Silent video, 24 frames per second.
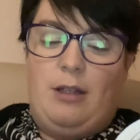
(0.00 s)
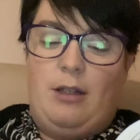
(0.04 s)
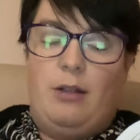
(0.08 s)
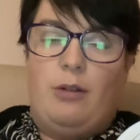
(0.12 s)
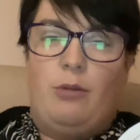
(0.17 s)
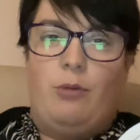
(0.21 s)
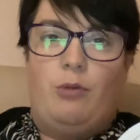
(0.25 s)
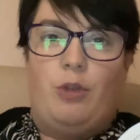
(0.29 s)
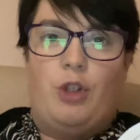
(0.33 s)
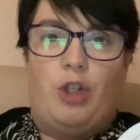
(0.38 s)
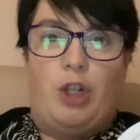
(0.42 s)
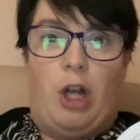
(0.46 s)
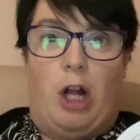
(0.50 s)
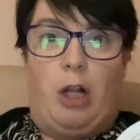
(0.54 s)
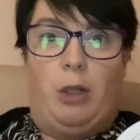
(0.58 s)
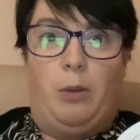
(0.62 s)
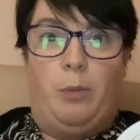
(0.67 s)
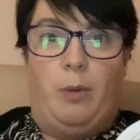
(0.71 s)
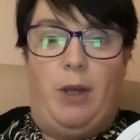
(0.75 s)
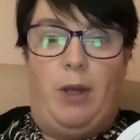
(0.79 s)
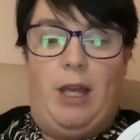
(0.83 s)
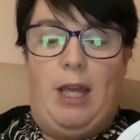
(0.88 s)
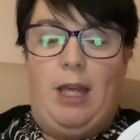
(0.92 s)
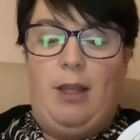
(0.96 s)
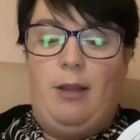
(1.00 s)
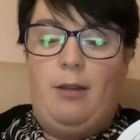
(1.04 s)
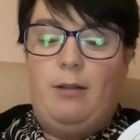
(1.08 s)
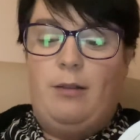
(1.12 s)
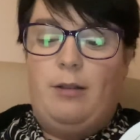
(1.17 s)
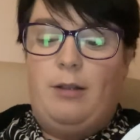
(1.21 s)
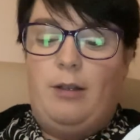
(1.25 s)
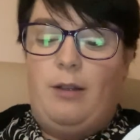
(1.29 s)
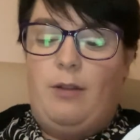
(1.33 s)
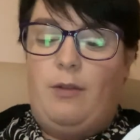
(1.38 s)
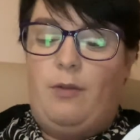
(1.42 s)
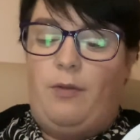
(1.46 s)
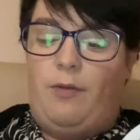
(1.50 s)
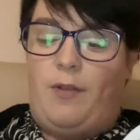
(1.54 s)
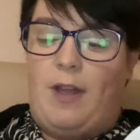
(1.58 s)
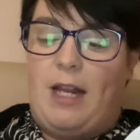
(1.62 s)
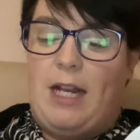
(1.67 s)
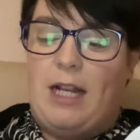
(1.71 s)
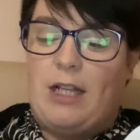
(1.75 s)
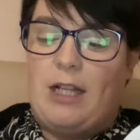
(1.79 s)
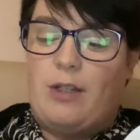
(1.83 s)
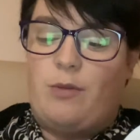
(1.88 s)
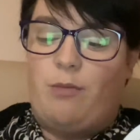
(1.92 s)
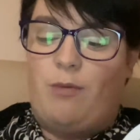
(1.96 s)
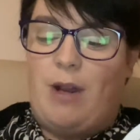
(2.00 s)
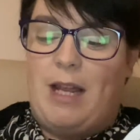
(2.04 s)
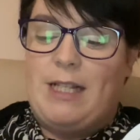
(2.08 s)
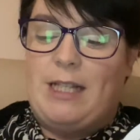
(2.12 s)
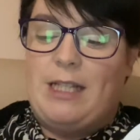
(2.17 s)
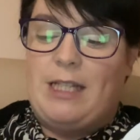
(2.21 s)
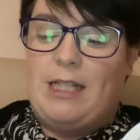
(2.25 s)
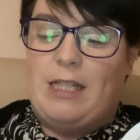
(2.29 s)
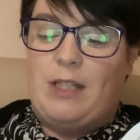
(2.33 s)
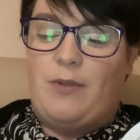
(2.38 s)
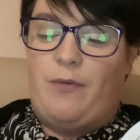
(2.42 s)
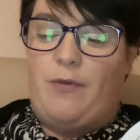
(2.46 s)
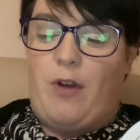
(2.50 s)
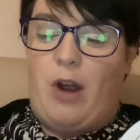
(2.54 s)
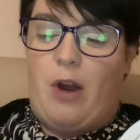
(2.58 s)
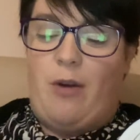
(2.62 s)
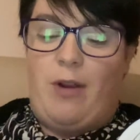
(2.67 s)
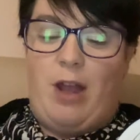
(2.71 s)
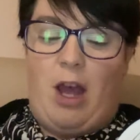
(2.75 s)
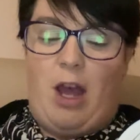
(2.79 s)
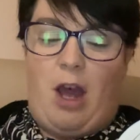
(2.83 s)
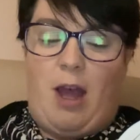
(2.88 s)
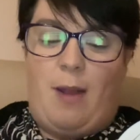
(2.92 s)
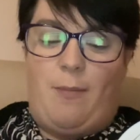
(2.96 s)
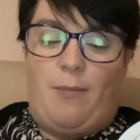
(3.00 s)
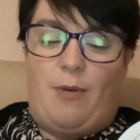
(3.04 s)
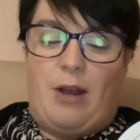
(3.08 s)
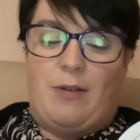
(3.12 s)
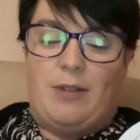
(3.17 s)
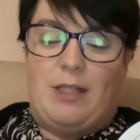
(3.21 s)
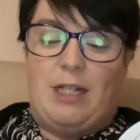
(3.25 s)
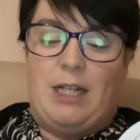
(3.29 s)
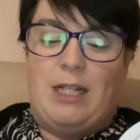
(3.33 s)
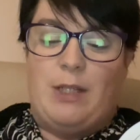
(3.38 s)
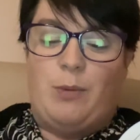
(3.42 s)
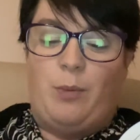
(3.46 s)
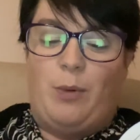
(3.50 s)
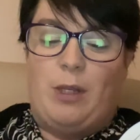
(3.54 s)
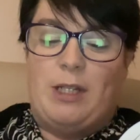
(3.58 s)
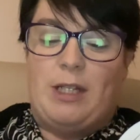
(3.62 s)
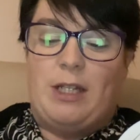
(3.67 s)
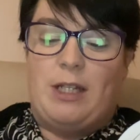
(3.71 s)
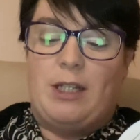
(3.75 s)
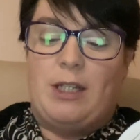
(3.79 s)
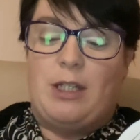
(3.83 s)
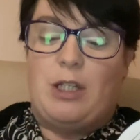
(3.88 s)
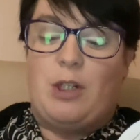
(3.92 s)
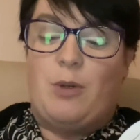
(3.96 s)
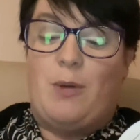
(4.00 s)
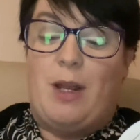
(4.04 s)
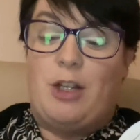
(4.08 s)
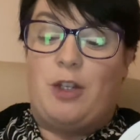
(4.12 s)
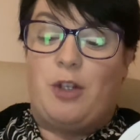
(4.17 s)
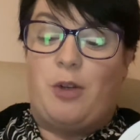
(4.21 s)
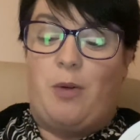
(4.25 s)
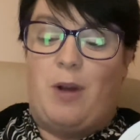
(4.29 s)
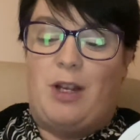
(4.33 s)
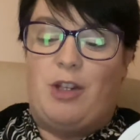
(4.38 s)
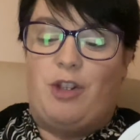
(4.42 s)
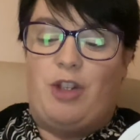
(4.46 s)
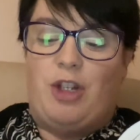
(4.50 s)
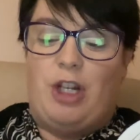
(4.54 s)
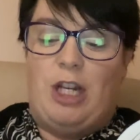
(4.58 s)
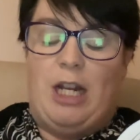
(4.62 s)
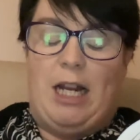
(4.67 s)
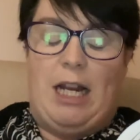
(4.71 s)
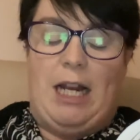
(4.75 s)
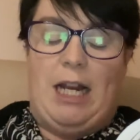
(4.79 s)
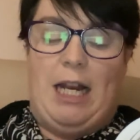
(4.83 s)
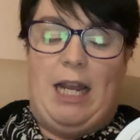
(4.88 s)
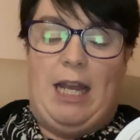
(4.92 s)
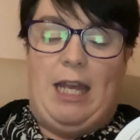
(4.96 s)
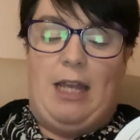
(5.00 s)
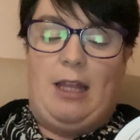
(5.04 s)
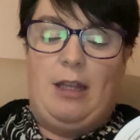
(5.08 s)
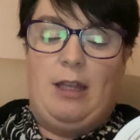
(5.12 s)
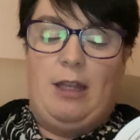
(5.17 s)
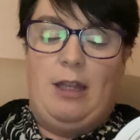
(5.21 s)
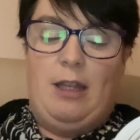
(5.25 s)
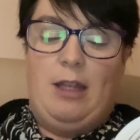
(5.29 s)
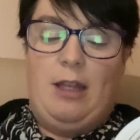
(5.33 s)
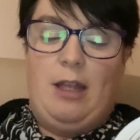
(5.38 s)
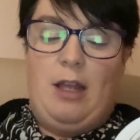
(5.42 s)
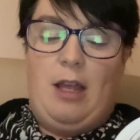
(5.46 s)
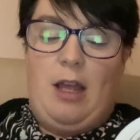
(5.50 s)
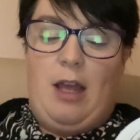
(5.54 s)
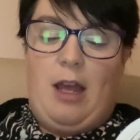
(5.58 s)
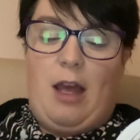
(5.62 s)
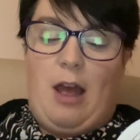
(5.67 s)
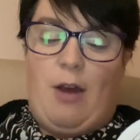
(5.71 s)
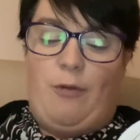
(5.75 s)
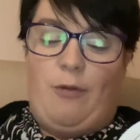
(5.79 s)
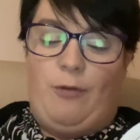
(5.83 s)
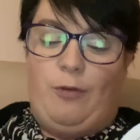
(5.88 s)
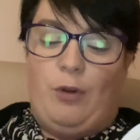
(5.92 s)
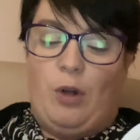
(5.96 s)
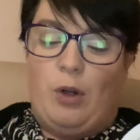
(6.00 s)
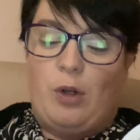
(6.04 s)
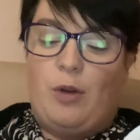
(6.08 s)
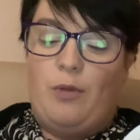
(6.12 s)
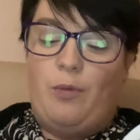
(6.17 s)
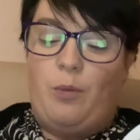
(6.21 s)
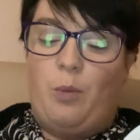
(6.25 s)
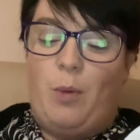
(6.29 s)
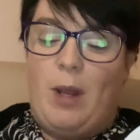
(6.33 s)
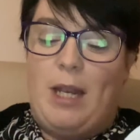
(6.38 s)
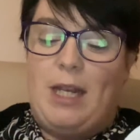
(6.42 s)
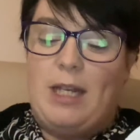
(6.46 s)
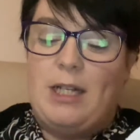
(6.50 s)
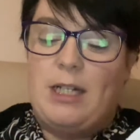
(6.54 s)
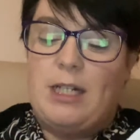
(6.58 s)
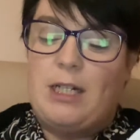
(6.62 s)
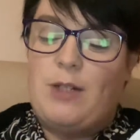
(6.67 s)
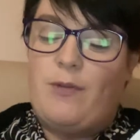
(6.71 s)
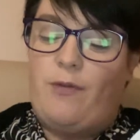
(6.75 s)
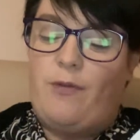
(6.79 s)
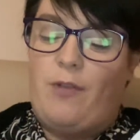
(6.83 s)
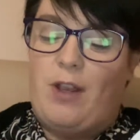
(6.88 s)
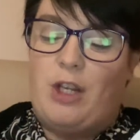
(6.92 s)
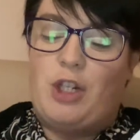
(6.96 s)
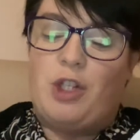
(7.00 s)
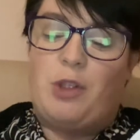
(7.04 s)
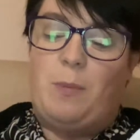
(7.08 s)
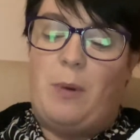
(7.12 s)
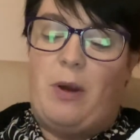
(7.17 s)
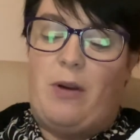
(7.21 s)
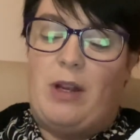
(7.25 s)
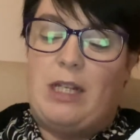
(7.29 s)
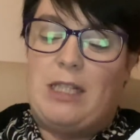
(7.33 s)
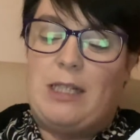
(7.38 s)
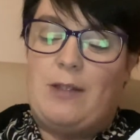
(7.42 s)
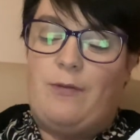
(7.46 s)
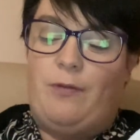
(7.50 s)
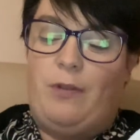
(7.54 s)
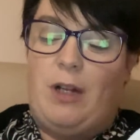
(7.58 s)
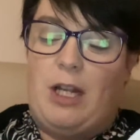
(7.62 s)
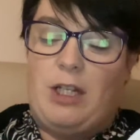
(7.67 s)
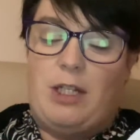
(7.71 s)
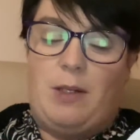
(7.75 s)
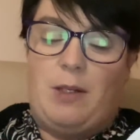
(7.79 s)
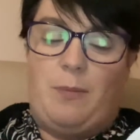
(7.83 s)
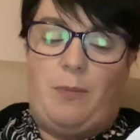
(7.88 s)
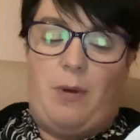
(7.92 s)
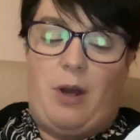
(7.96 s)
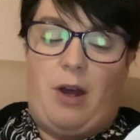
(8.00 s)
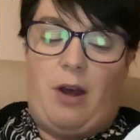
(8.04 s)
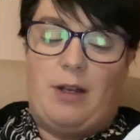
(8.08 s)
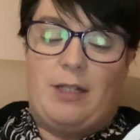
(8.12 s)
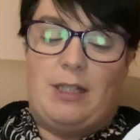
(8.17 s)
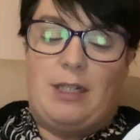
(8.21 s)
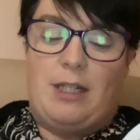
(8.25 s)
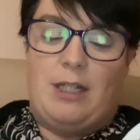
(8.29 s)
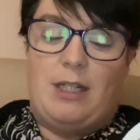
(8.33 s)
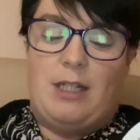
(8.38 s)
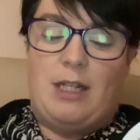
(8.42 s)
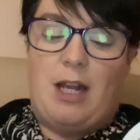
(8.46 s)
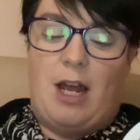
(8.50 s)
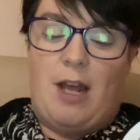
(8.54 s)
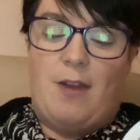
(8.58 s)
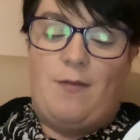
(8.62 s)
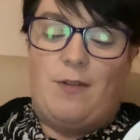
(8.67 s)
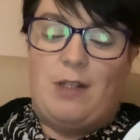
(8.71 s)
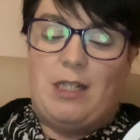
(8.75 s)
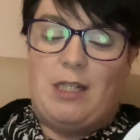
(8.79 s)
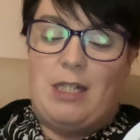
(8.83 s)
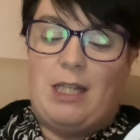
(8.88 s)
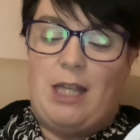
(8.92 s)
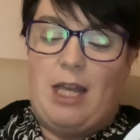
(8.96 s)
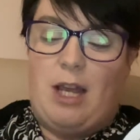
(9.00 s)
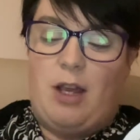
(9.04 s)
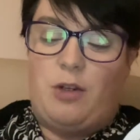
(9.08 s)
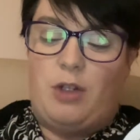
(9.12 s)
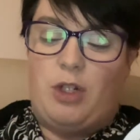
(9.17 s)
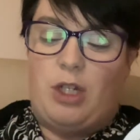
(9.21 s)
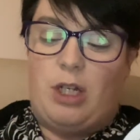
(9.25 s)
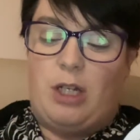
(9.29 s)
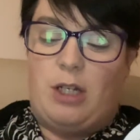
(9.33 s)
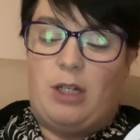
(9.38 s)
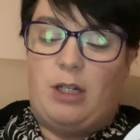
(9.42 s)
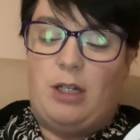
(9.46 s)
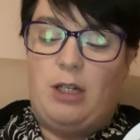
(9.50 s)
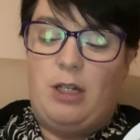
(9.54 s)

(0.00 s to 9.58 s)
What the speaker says: Shall we? Felix raises his furry eyebrows and his whiskers twitch questioningly. A flock of winged fish spirits flutter past and dive into the ocean.